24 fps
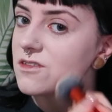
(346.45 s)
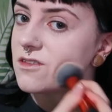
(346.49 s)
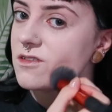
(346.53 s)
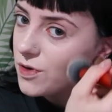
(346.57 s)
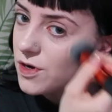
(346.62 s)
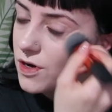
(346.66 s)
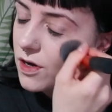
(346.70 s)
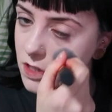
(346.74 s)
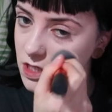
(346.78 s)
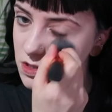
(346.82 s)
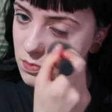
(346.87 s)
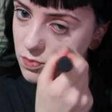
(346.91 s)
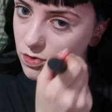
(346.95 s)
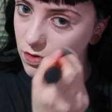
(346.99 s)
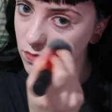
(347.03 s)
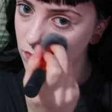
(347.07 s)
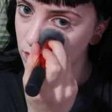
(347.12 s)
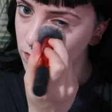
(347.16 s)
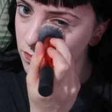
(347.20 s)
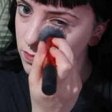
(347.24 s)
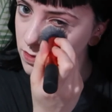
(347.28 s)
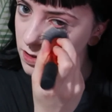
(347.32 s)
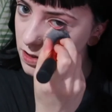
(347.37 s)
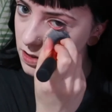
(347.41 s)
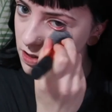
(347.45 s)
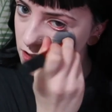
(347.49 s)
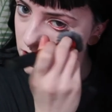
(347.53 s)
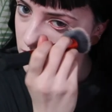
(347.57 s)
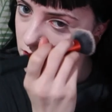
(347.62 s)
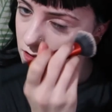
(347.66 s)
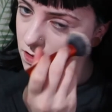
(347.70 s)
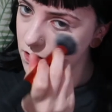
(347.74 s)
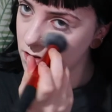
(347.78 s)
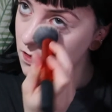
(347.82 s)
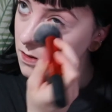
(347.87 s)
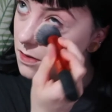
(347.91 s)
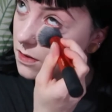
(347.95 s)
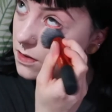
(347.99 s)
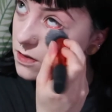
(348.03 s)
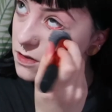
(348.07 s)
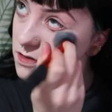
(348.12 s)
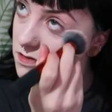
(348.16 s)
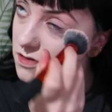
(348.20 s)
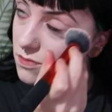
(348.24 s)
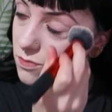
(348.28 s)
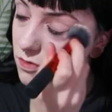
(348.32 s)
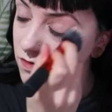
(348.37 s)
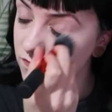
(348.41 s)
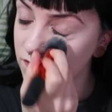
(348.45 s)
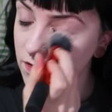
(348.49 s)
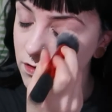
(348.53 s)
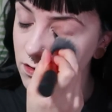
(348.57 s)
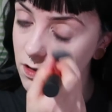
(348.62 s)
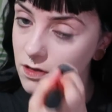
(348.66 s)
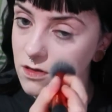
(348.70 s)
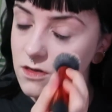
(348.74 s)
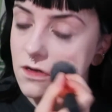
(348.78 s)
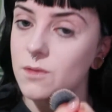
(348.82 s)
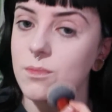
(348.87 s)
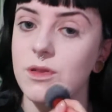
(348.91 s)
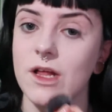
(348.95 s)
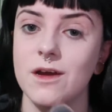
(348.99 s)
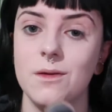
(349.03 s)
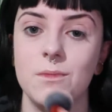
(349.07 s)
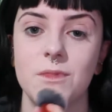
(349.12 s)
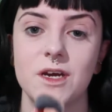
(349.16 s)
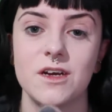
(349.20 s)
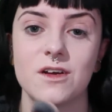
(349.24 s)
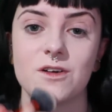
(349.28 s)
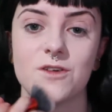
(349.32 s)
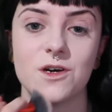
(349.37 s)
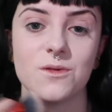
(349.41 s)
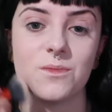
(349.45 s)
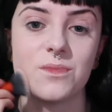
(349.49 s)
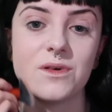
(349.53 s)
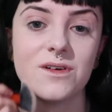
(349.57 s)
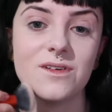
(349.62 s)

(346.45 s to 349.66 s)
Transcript: but that's probably because I'm not very good at applying makeup.